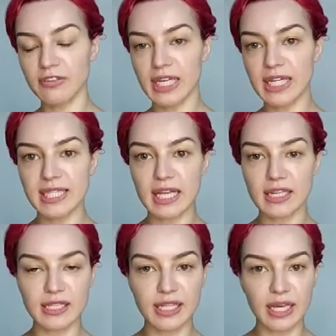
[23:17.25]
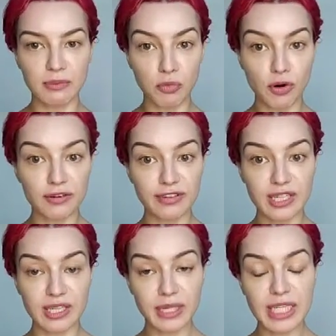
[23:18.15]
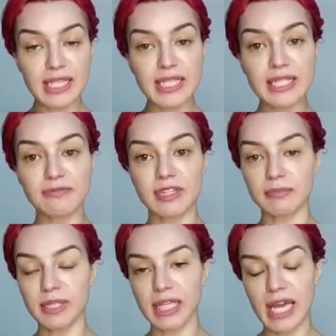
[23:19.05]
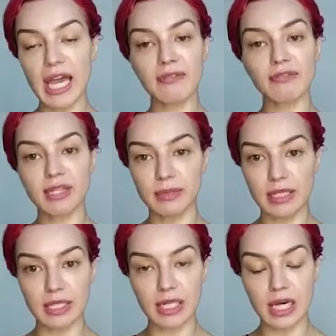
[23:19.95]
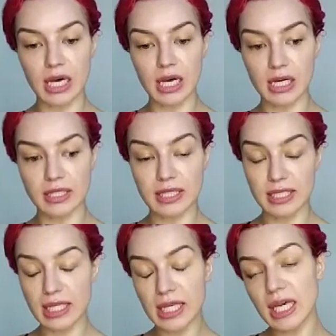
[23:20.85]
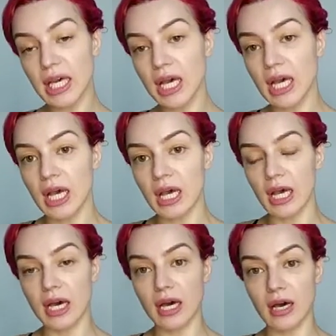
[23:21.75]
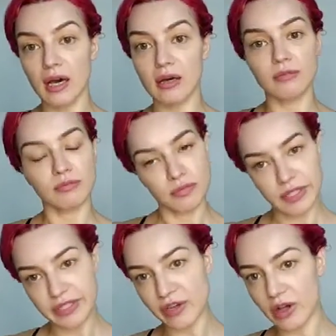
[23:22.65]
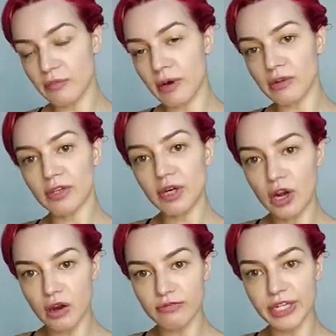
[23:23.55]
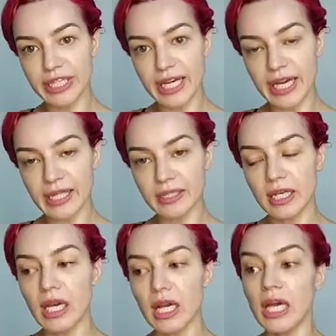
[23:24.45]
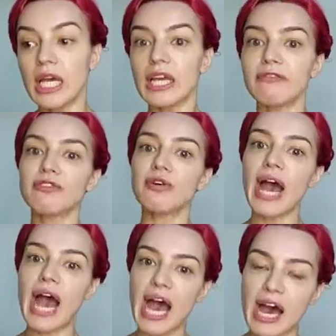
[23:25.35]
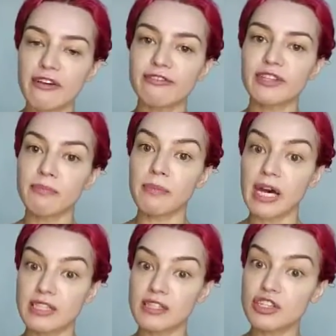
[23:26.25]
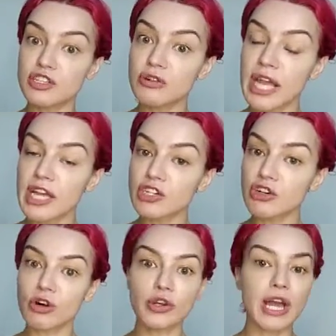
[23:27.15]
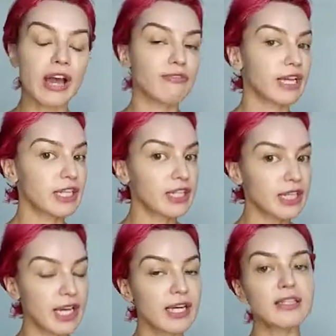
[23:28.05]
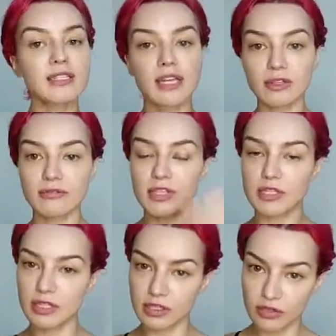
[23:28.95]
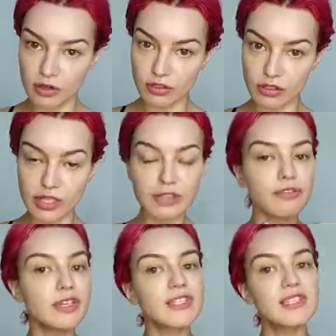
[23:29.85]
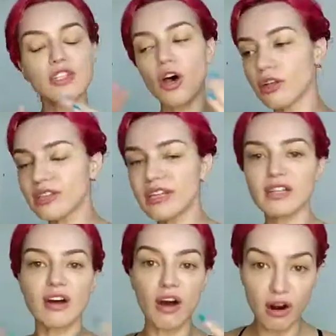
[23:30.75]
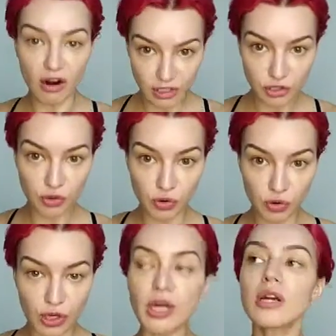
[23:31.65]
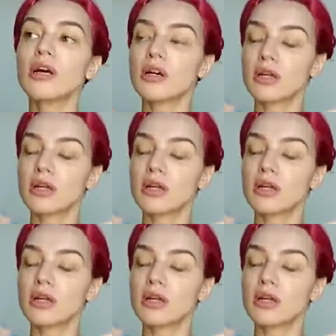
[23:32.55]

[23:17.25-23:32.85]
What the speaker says: things that contain more vitamins, vitamin K, vitamin C. It's all about the recovery then. If you have the muscle stretch, or you have anything else, then obviously a doctor. If it's not that hardcore,